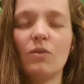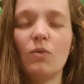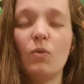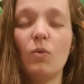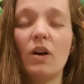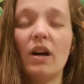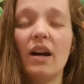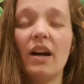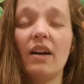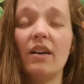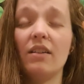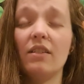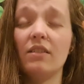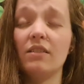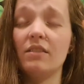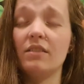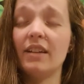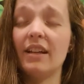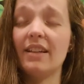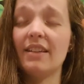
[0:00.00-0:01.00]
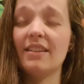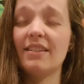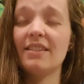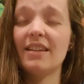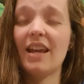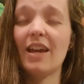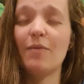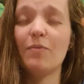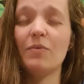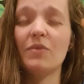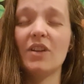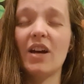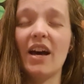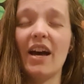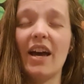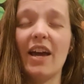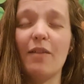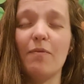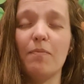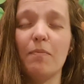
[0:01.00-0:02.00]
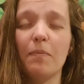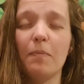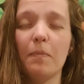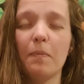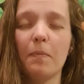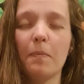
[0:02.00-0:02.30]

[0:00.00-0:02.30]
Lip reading: While at the same time